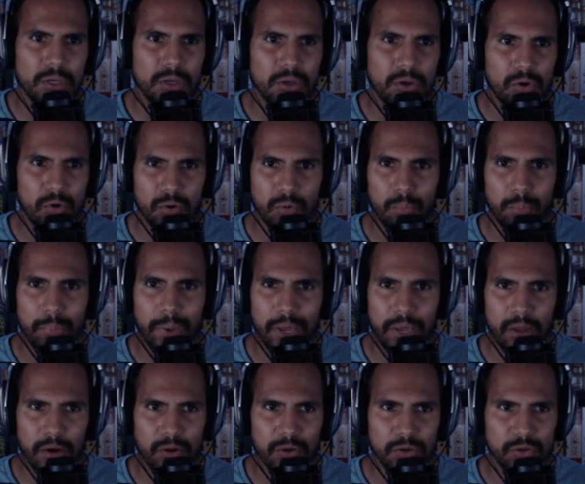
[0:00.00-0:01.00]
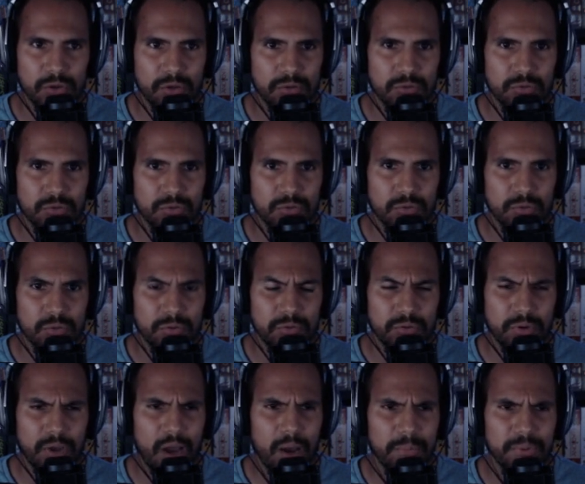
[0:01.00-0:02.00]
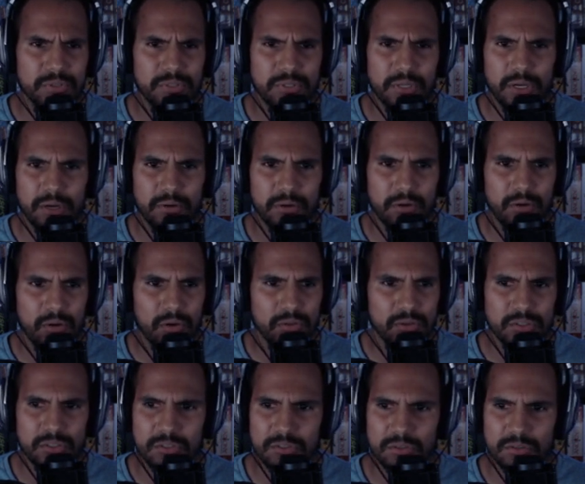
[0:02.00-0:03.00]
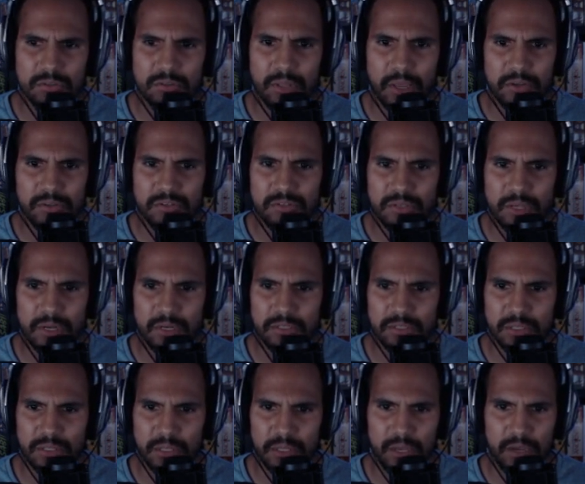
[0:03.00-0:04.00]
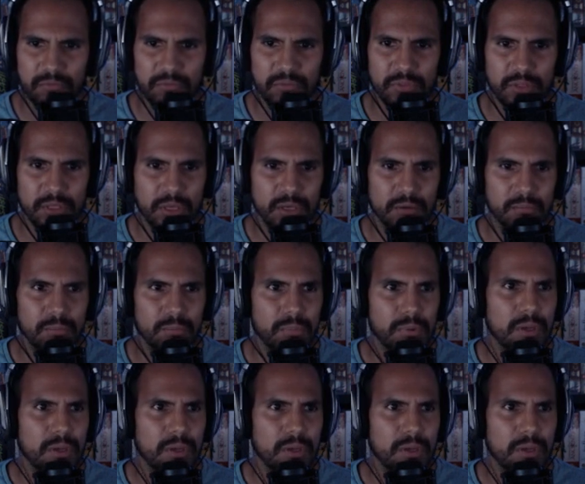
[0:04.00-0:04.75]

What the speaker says: Go to battle. You could do commentary. All these nice settings that they have in the game.